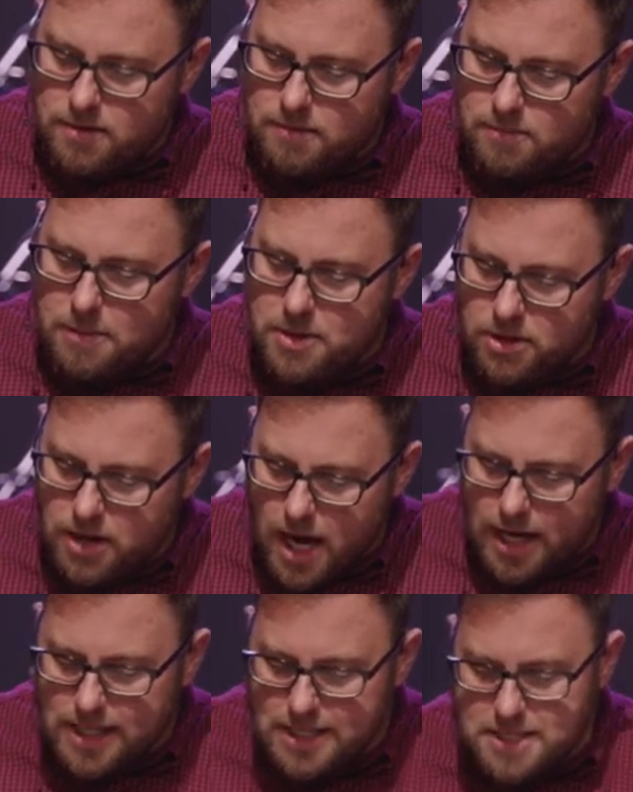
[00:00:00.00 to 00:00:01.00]
Maybe they're
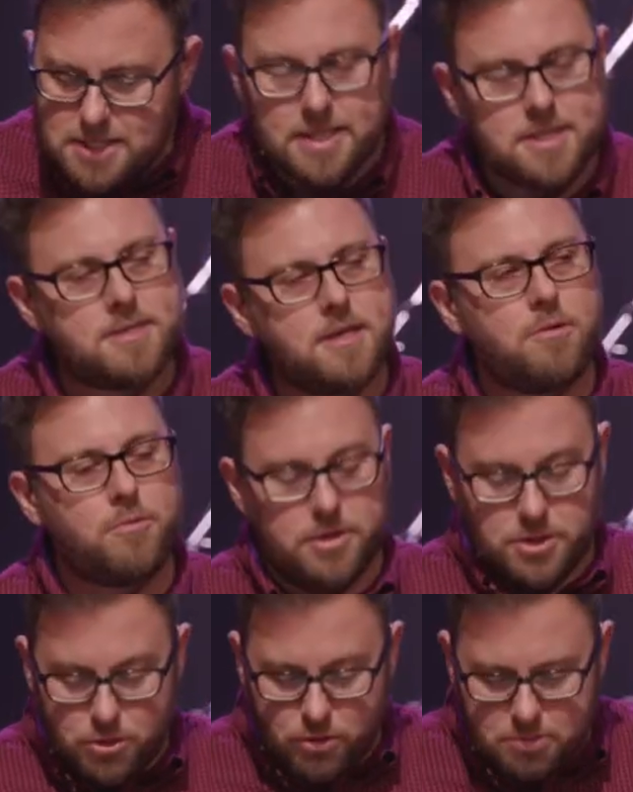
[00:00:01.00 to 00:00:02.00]
not consistent with
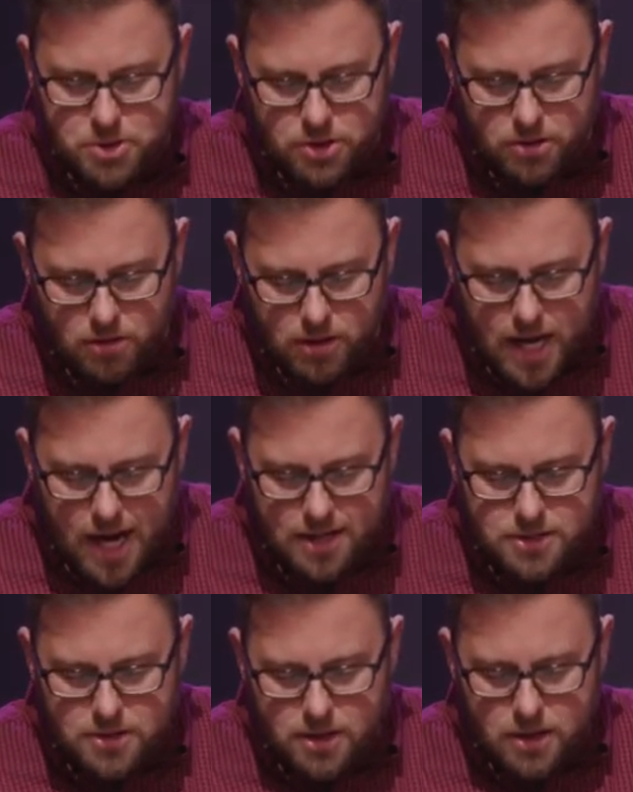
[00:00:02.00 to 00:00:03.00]
Scripture or
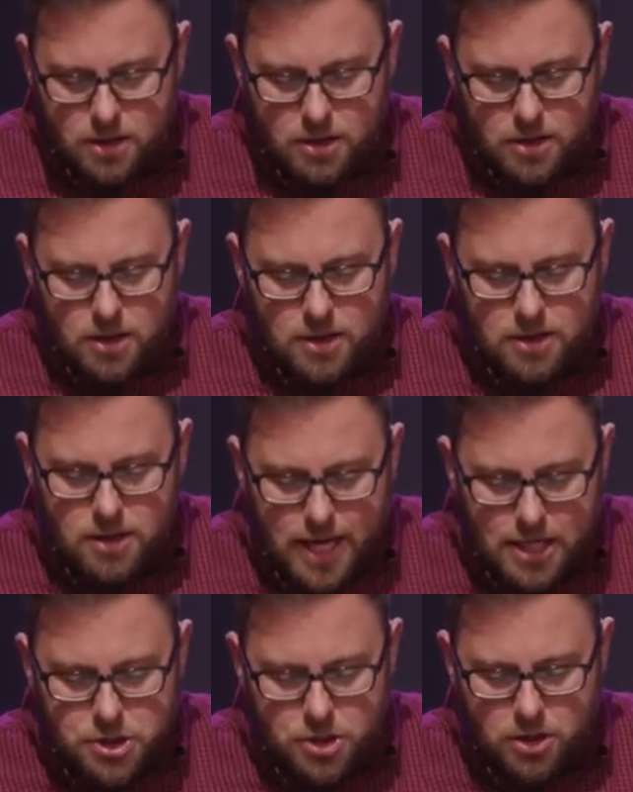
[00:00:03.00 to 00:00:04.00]
God's
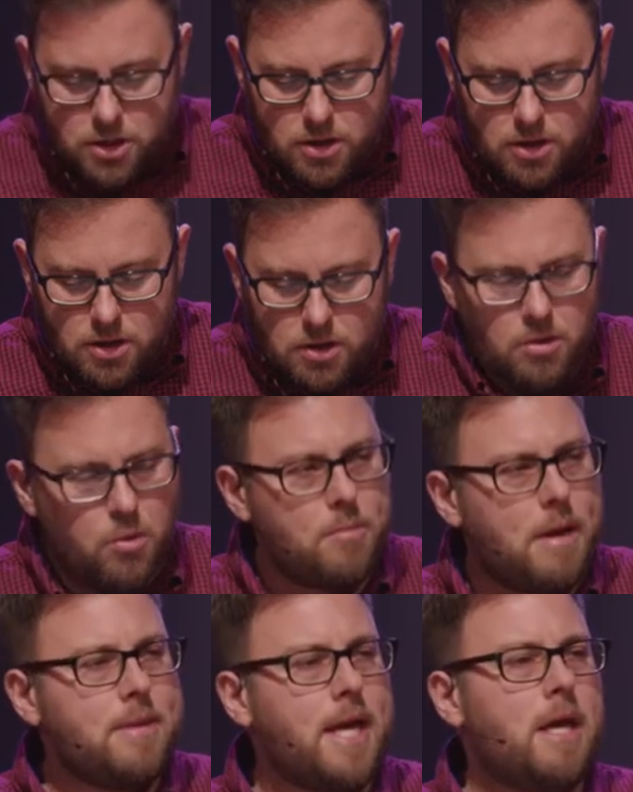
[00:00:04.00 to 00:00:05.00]
nature, or
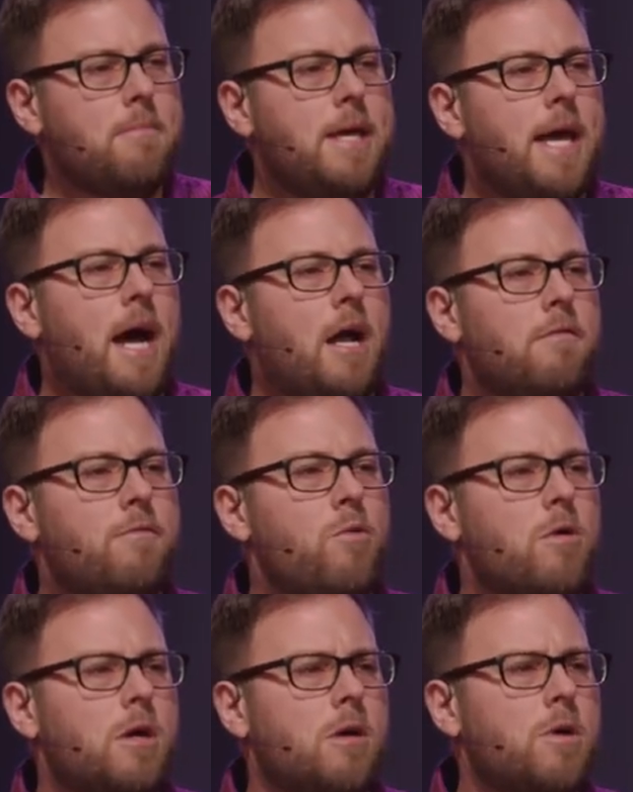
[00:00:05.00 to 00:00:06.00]
maybe they can be out of
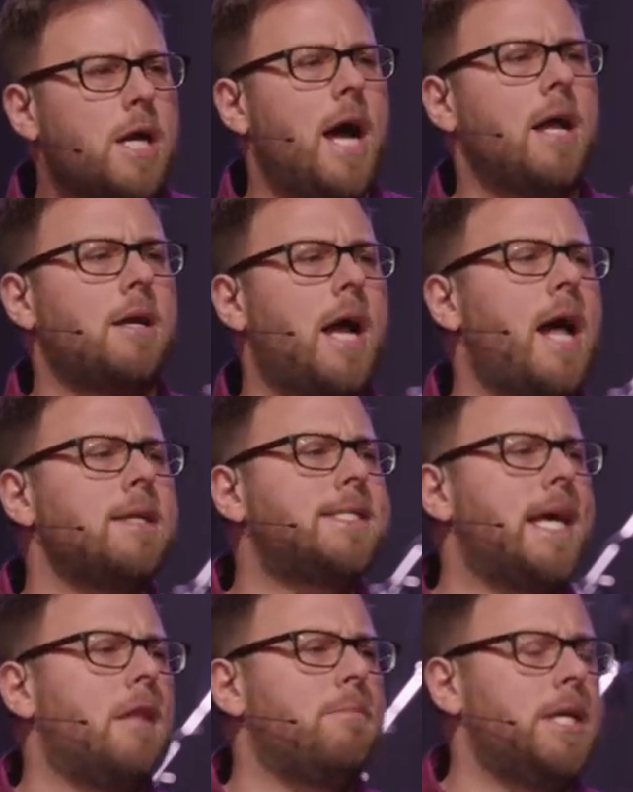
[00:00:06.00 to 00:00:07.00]
order. God, God's
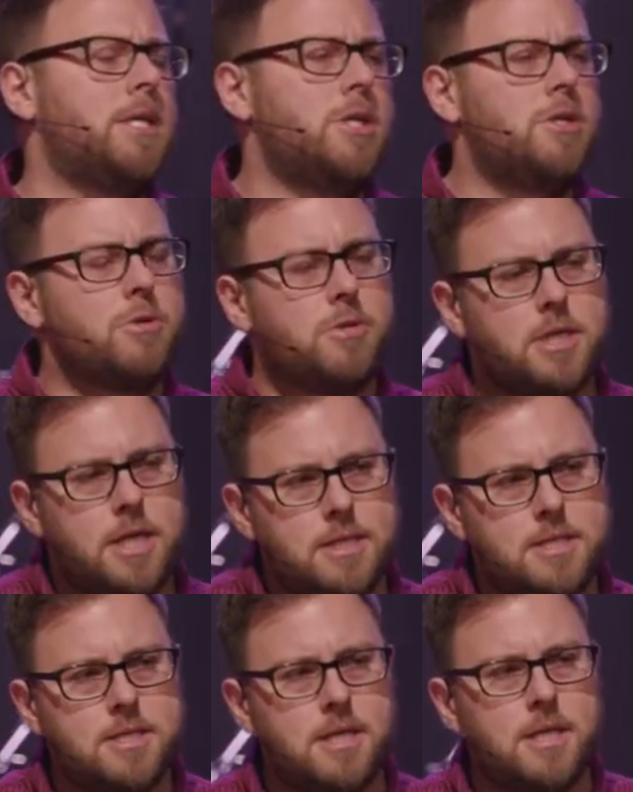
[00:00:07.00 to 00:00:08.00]
telling me to do
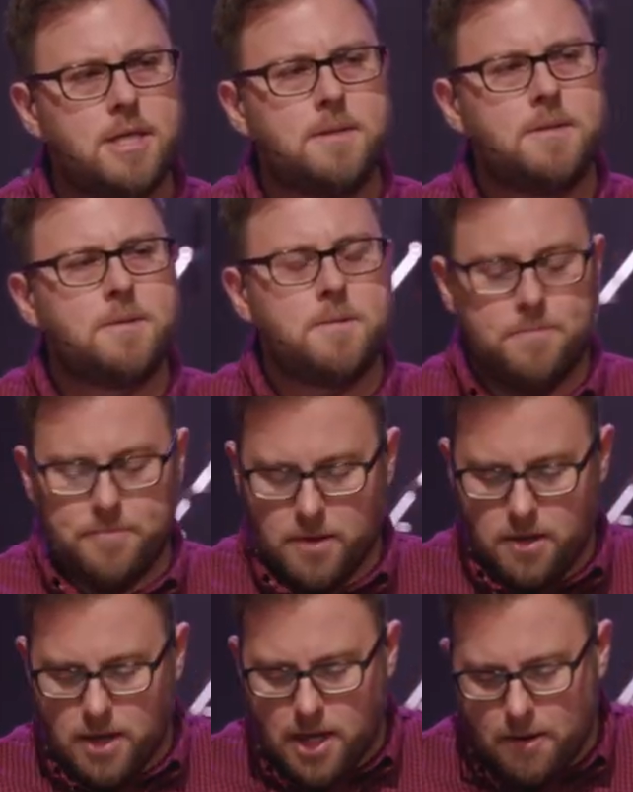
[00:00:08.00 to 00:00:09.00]
this.
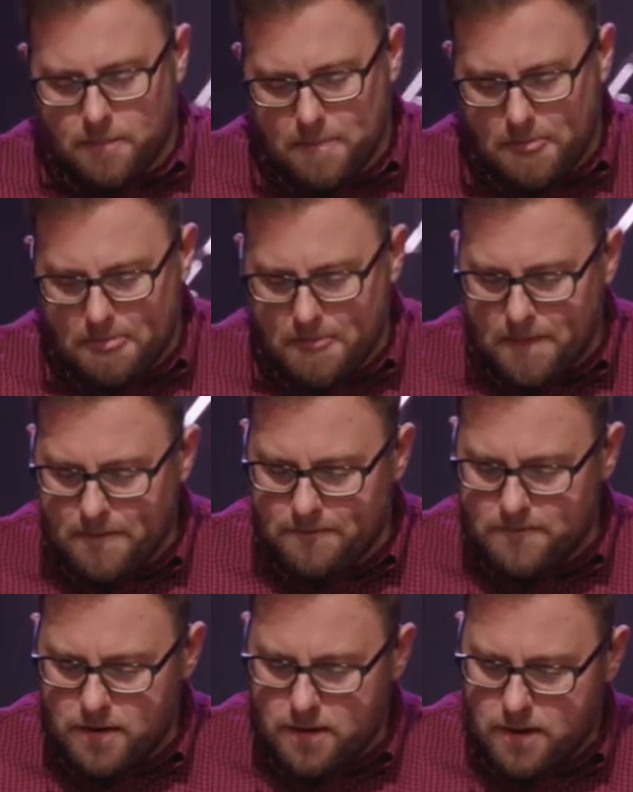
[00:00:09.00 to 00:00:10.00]
Um,
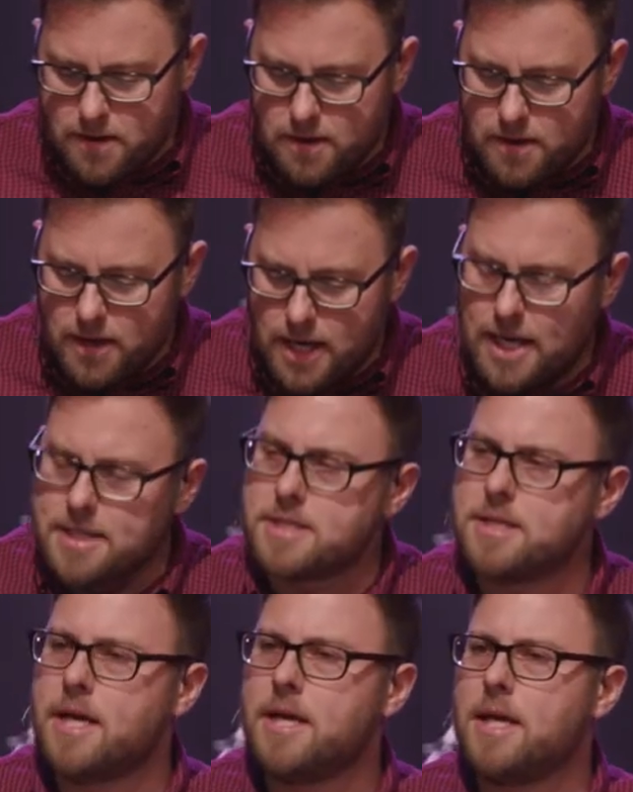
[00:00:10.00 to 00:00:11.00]
can I
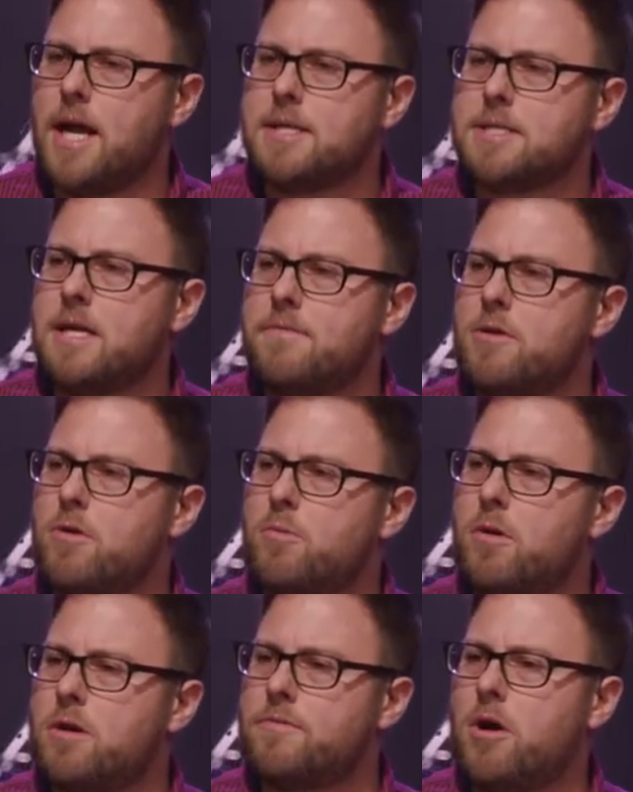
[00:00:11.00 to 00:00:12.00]
just like, can I just give you a
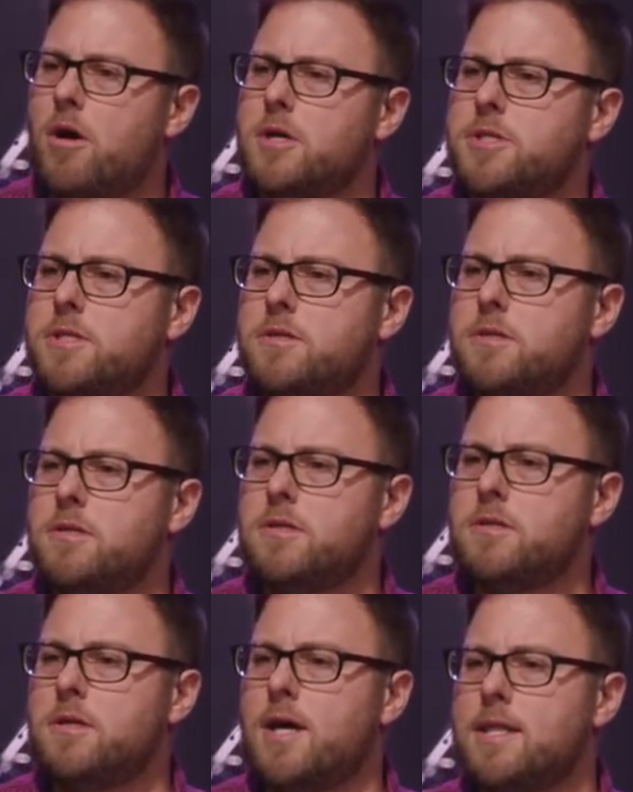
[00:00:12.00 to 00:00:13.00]
word of caution?
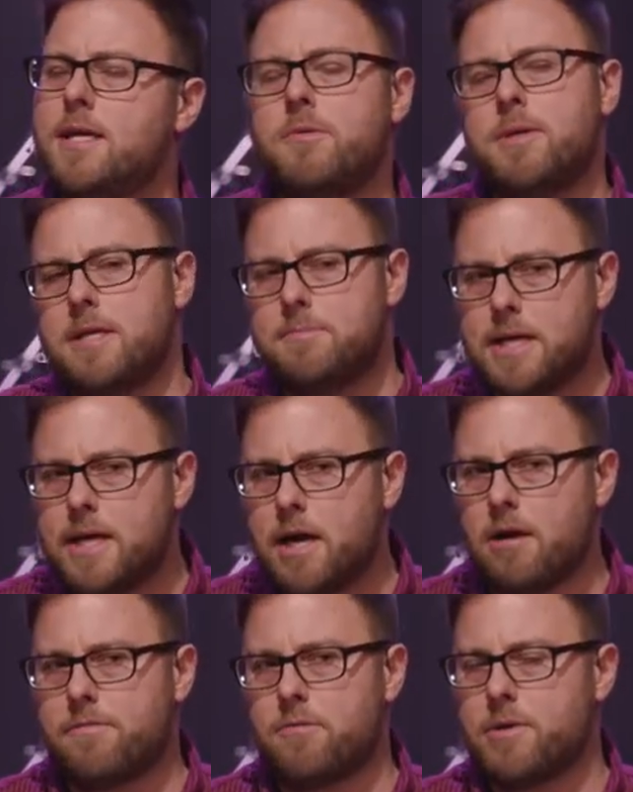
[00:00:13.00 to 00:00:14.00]
I think we need to be
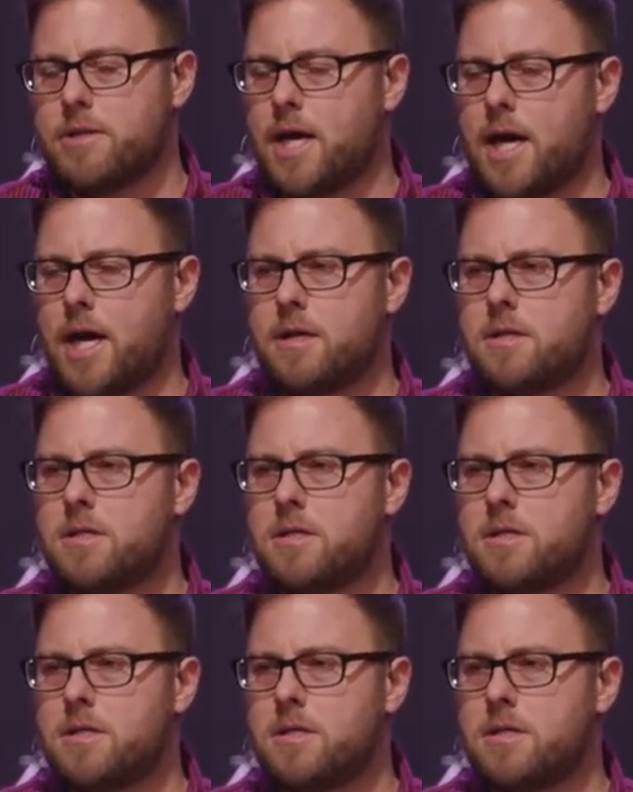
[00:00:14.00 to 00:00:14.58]
careful with that.